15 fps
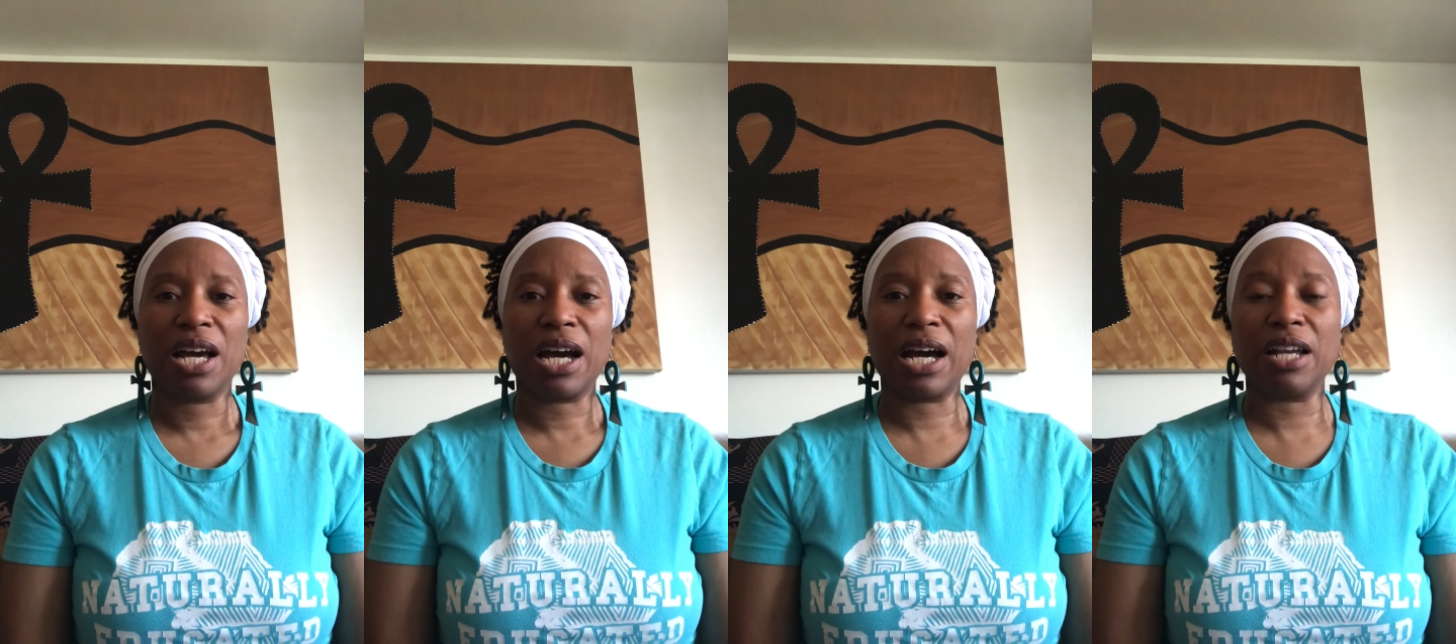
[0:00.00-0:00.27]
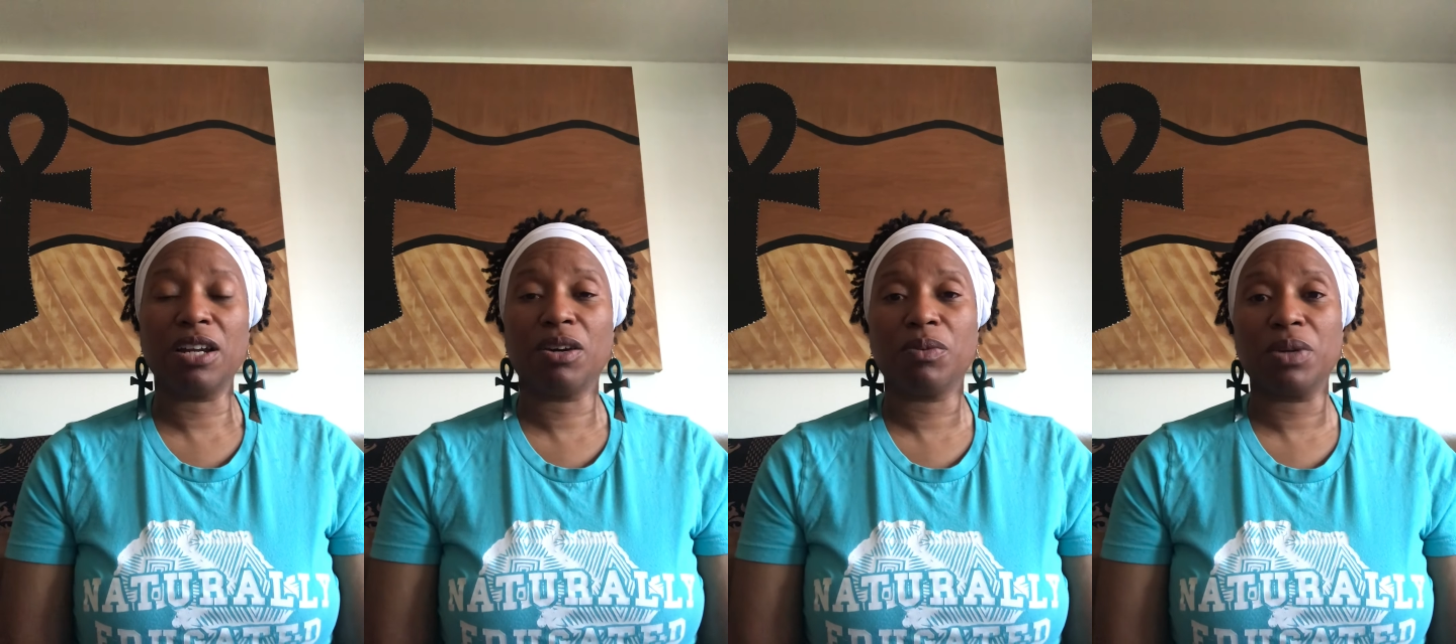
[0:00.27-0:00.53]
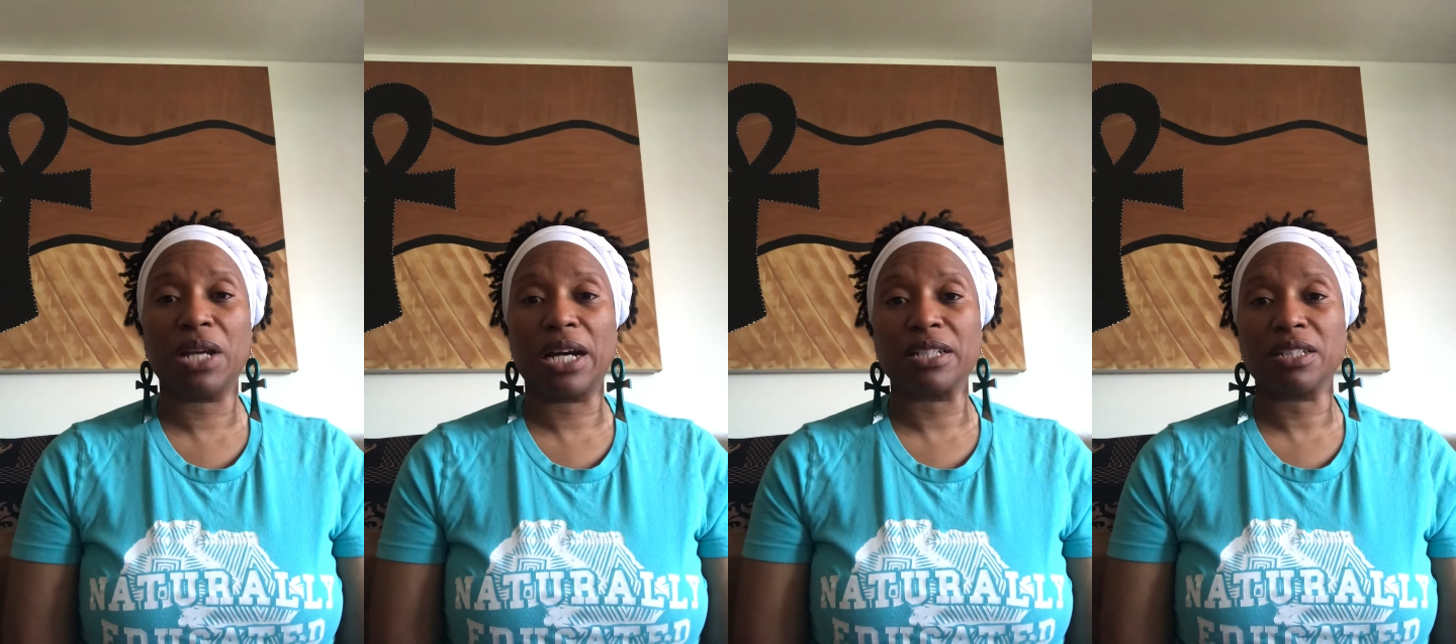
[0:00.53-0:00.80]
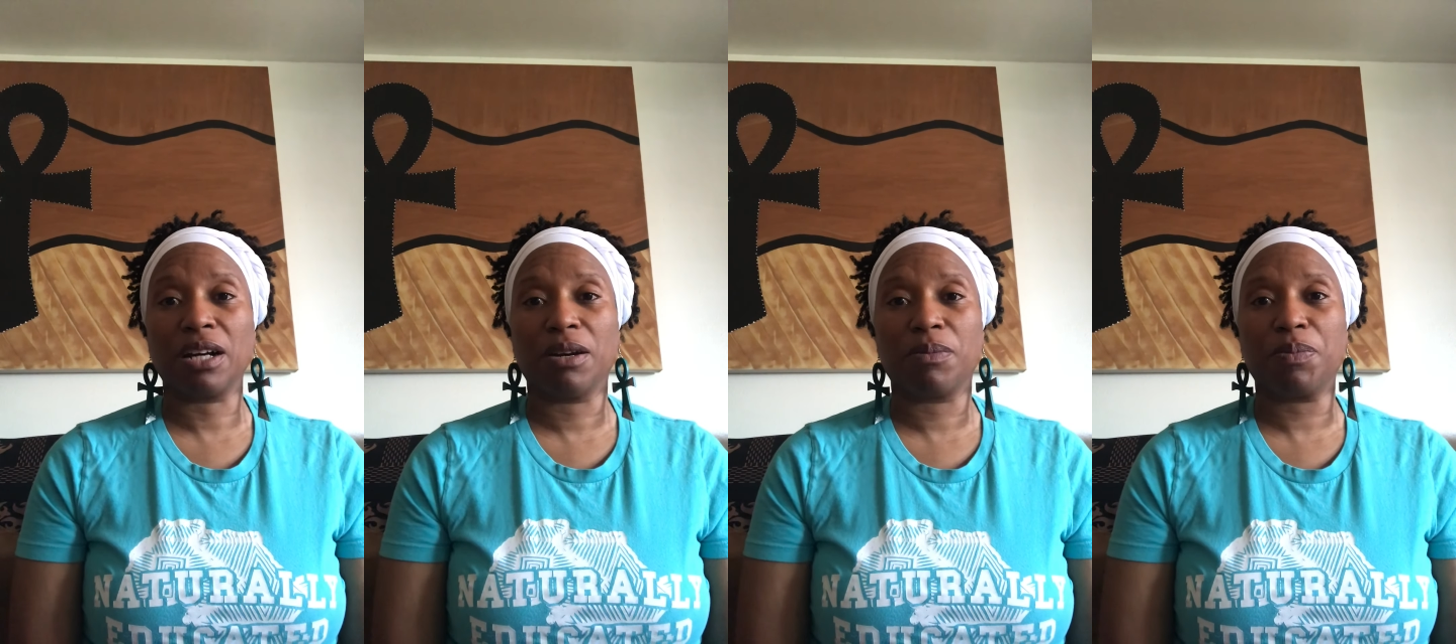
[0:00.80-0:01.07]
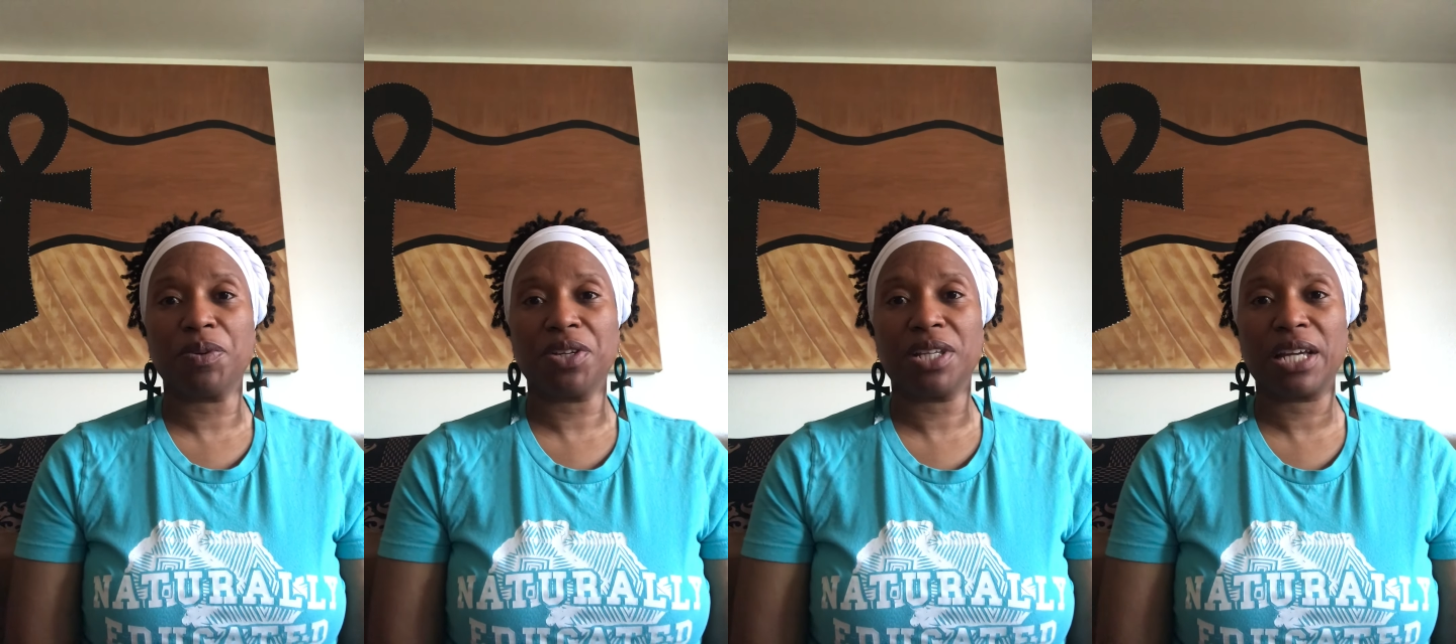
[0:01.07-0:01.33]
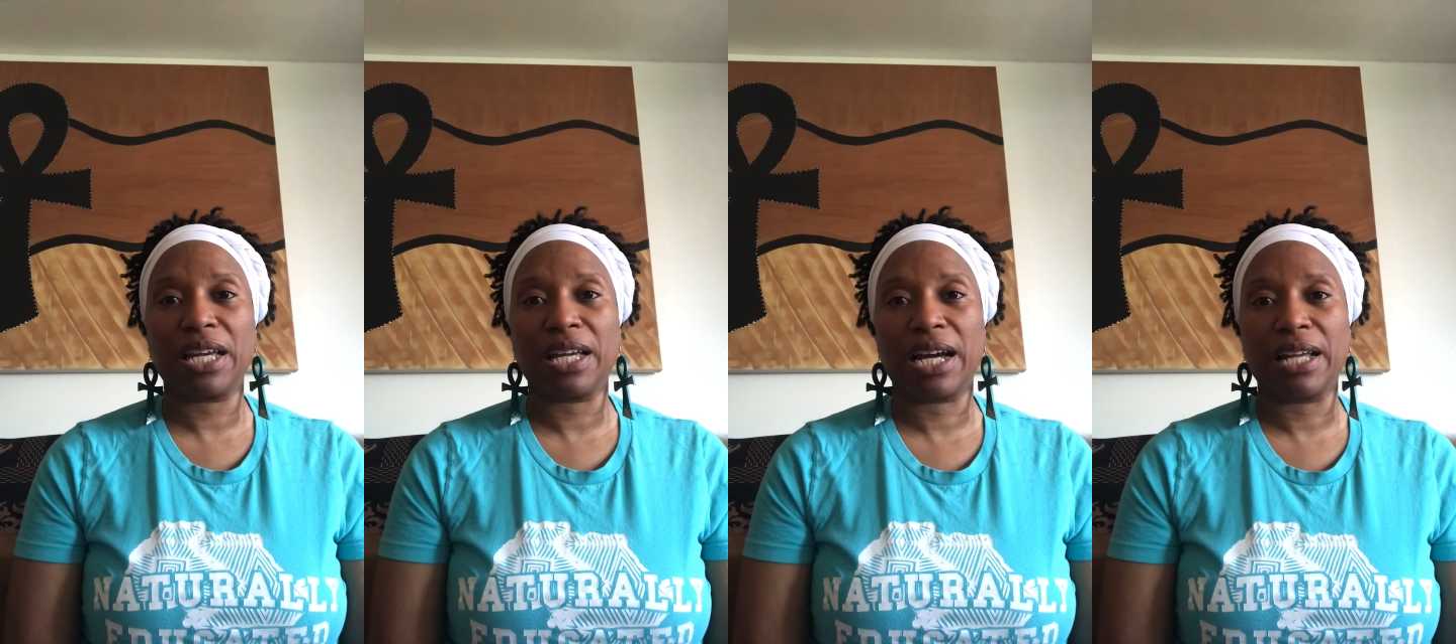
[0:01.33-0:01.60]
I know when I taught pre-K,